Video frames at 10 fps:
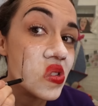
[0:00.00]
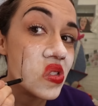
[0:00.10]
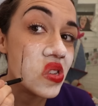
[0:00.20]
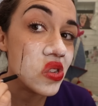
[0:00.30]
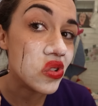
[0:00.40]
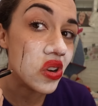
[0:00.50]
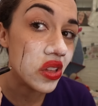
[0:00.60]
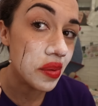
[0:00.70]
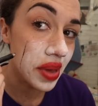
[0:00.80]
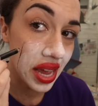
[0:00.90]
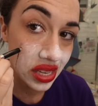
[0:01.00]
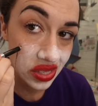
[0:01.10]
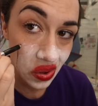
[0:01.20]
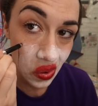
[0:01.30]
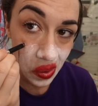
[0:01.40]
I'm just gonna draw the
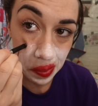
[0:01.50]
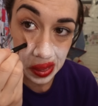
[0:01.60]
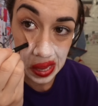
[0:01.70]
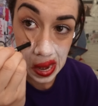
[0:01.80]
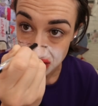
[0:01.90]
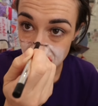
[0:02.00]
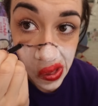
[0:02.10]
makes on me.